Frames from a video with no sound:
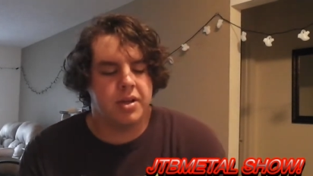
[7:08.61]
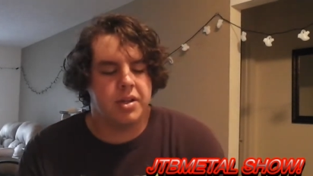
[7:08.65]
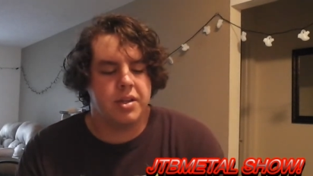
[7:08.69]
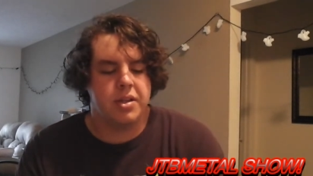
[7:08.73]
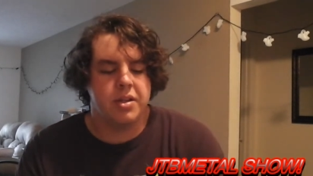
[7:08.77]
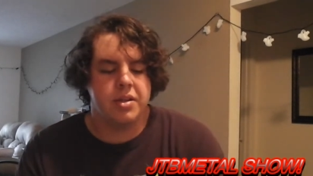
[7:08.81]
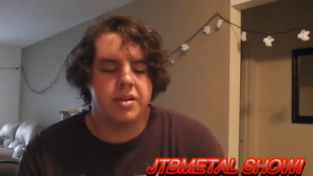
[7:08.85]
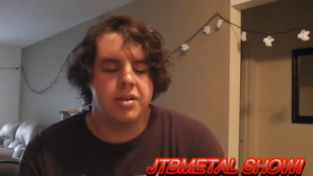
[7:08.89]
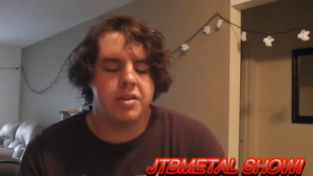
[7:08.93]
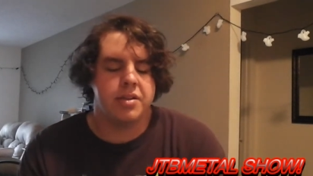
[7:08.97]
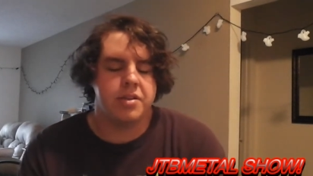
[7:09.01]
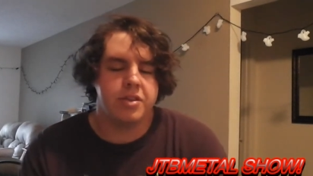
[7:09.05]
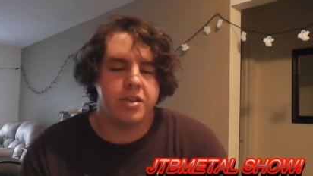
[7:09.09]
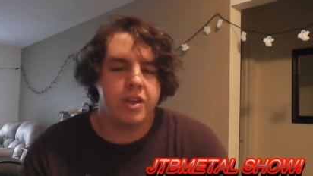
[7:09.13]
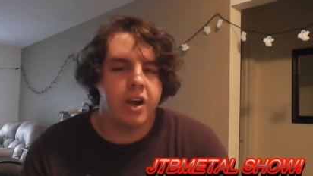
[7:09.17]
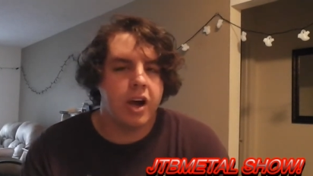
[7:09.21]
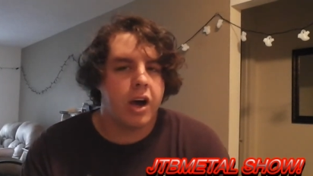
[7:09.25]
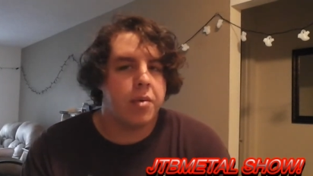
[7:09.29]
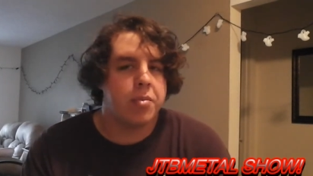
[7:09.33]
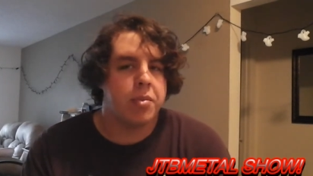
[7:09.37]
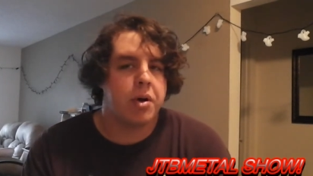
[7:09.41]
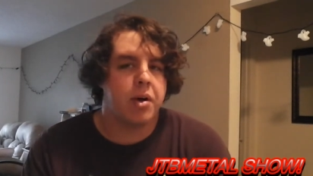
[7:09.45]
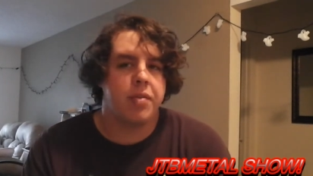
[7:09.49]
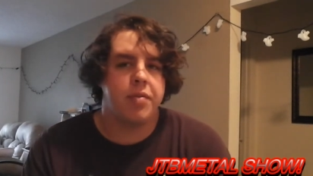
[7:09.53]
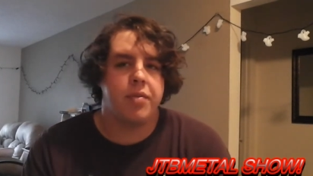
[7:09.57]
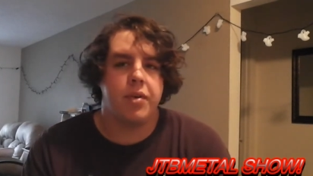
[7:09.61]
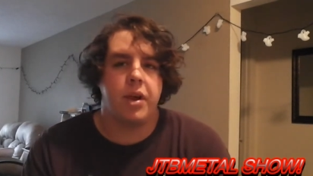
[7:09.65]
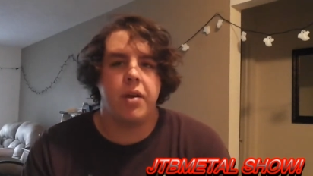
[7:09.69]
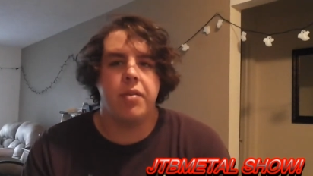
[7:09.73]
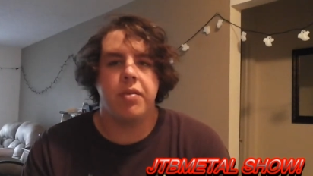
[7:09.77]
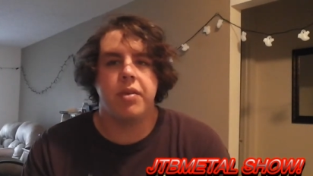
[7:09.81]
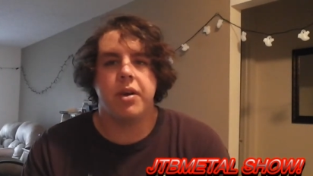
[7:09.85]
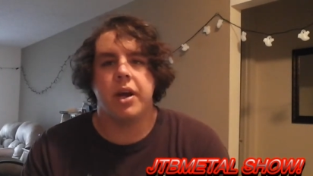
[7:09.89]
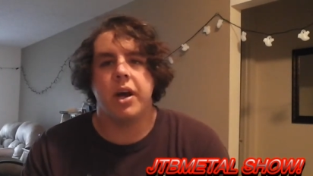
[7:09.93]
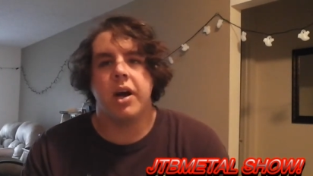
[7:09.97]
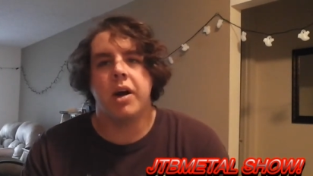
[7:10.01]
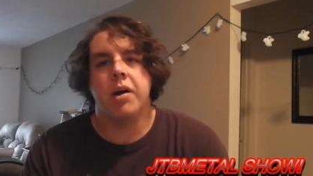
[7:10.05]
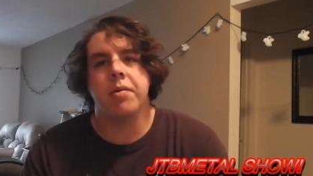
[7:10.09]
this is not my
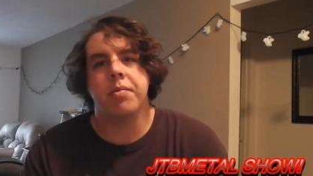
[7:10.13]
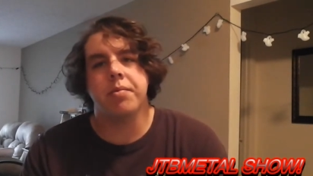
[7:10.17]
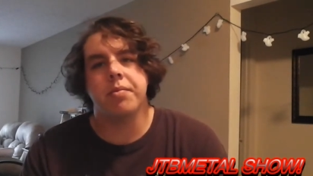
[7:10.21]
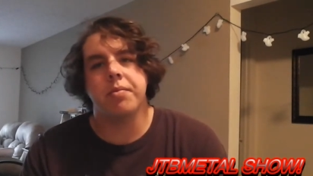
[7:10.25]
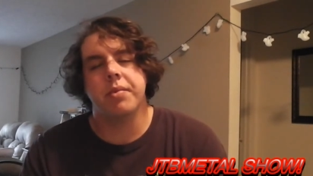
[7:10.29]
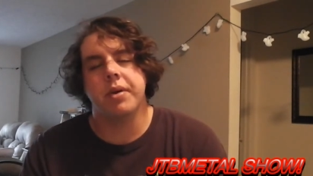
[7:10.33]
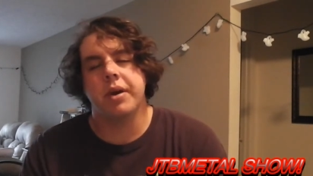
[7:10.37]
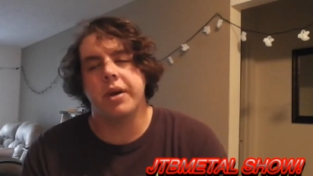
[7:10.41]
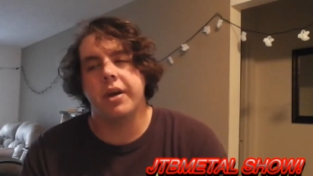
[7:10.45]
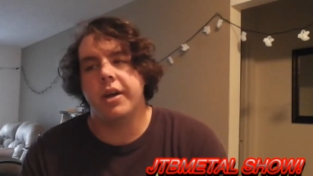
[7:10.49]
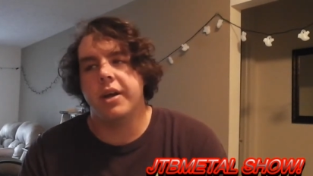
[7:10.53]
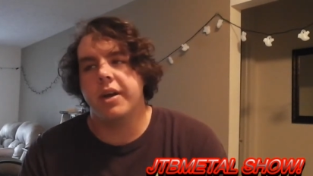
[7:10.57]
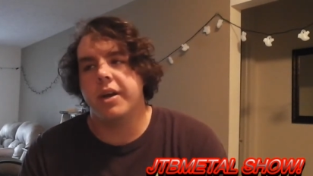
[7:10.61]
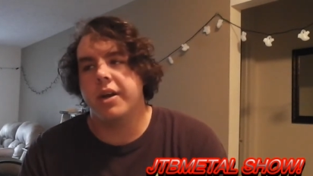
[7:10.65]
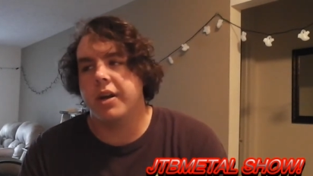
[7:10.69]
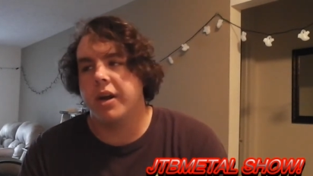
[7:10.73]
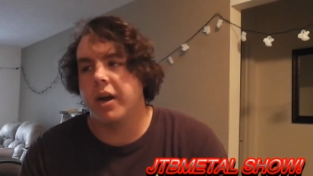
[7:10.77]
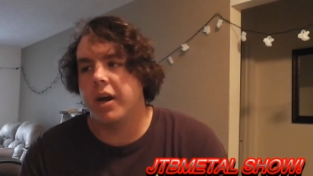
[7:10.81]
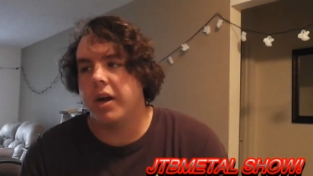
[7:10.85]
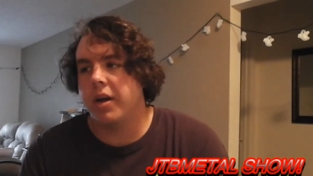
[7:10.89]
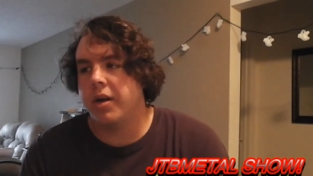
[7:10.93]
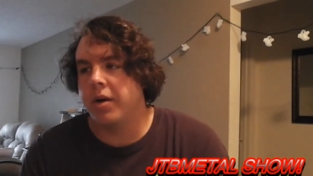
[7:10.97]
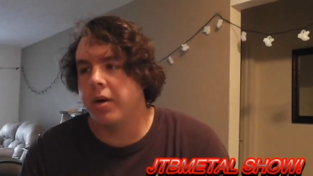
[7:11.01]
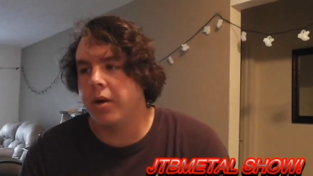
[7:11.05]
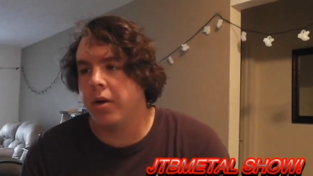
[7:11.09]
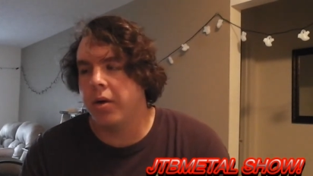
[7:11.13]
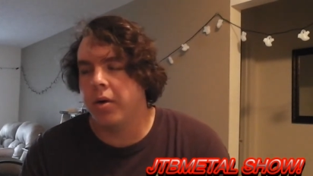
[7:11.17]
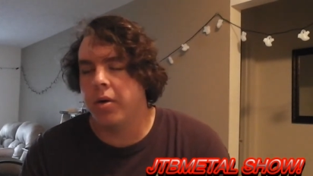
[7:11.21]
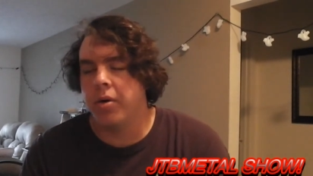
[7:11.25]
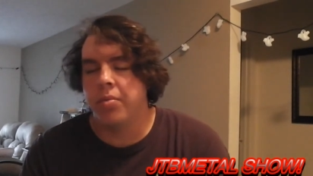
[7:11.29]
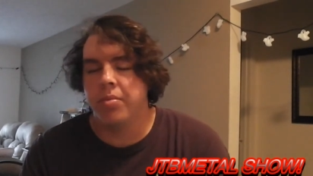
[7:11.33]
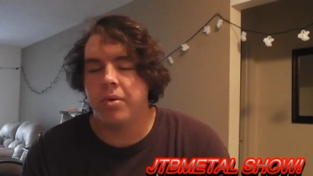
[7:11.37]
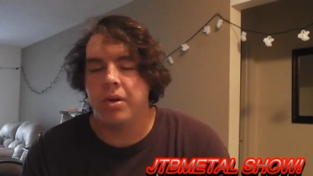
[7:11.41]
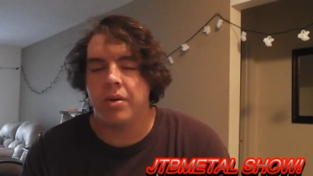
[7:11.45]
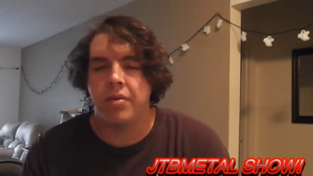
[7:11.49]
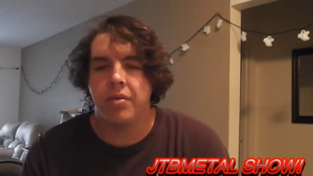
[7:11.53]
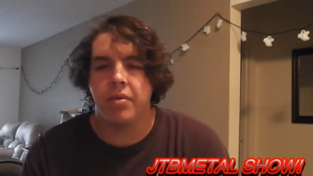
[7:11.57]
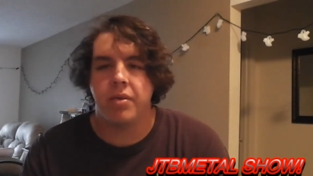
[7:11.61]
favorite album, and I
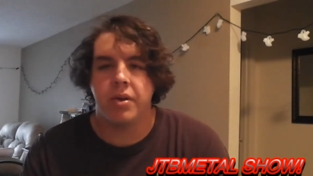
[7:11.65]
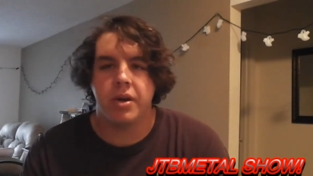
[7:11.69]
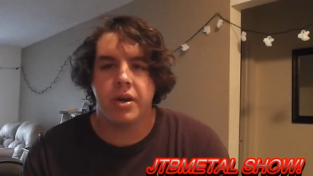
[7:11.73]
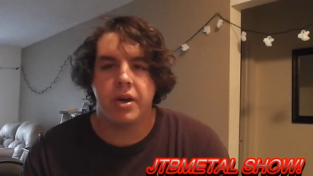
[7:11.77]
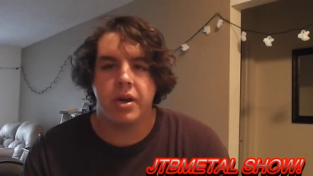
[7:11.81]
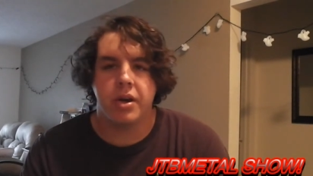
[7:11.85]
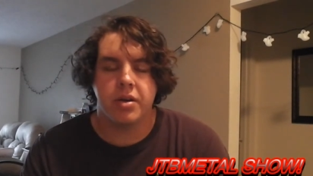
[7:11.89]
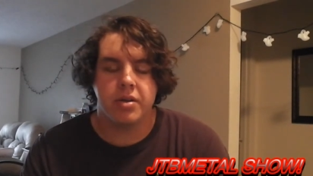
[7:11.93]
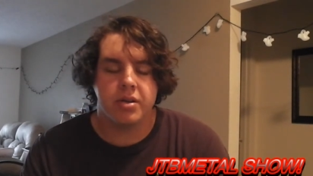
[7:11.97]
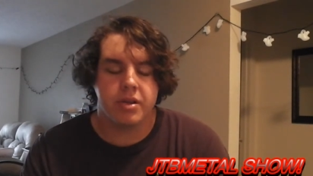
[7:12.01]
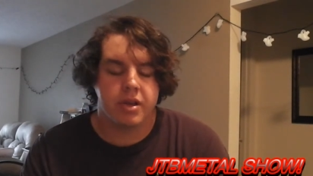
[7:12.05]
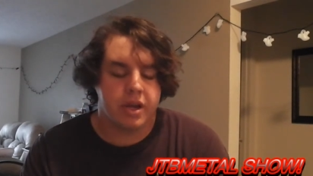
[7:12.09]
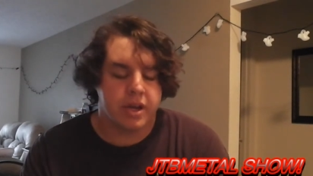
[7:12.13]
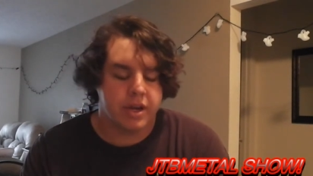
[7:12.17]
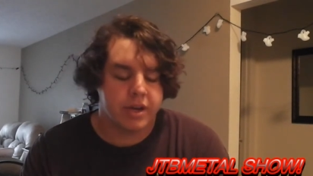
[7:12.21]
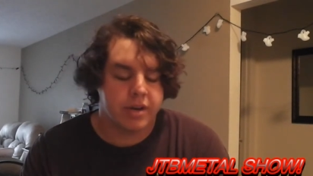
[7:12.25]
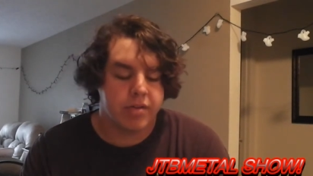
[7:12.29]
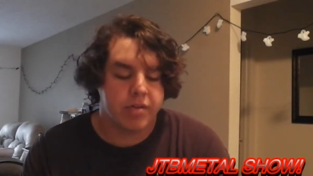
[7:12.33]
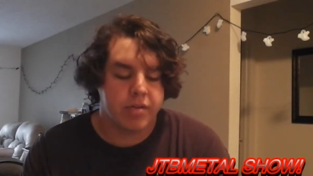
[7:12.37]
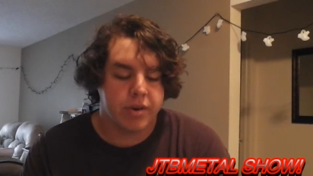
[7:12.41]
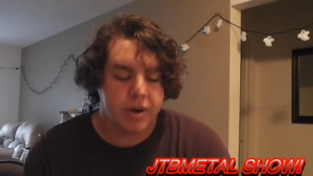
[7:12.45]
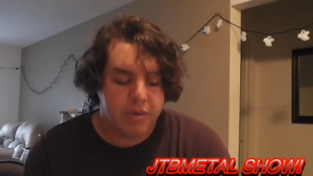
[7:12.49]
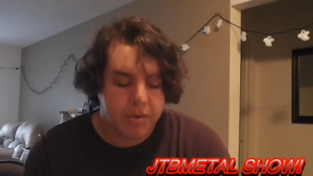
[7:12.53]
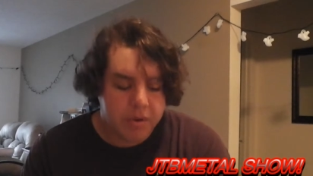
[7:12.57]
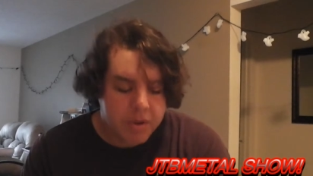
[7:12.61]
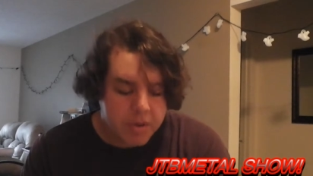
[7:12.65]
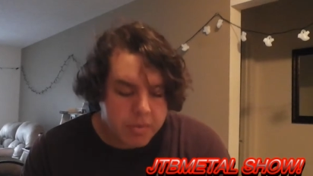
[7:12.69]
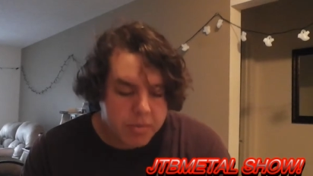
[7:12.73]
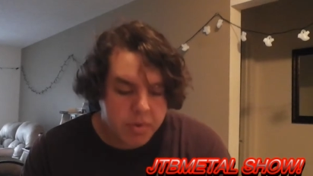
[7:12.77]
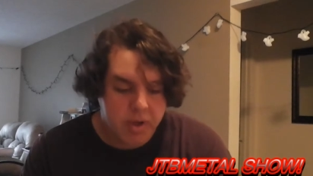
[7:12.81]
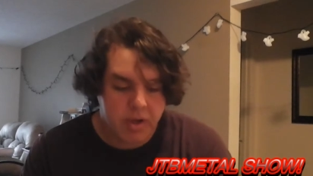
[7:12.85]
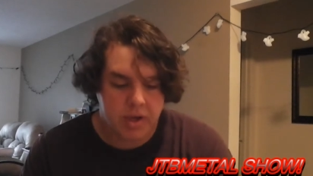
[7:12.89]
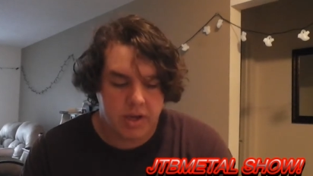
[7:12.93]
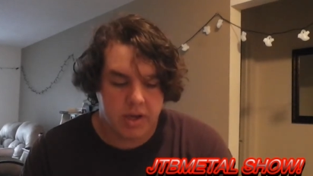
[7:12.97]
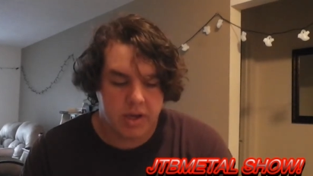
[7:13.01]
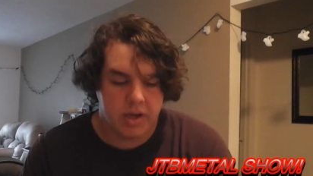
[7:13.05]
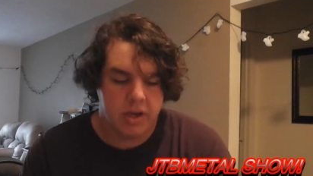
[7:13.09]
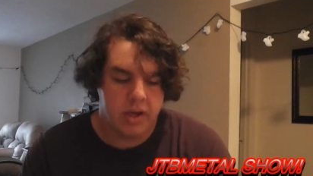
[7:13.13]
hope everyone else can agree with
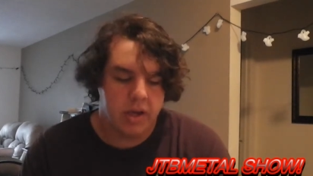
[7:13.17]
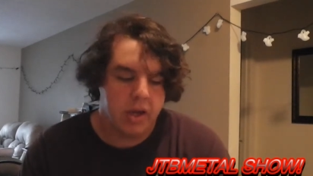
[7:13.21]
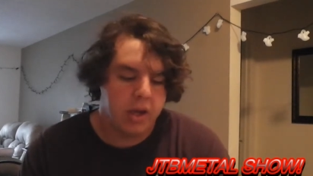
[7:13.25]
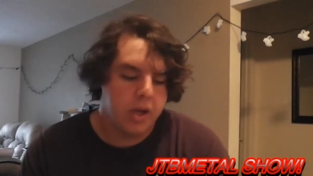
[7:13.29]
me.